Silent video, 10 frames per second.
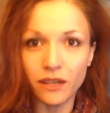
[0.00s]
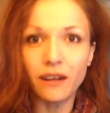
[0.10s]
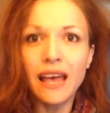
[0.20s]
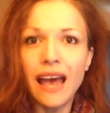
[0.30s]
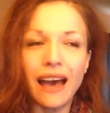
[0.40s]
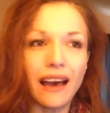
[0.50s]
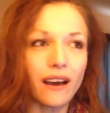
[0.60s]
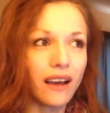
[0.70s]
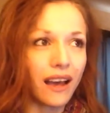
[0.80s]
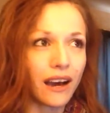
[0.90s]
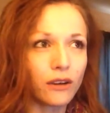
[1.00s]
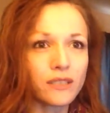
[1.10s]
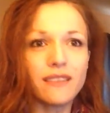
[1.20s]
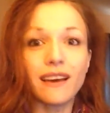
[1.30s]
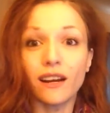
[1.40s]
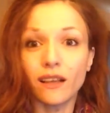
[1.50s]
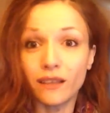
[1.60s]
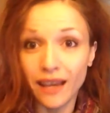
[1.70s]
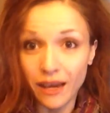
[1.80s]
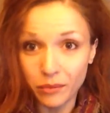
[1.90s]
You know, how did that
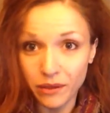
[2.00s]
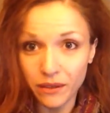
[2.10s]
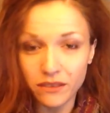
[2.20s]
all happen?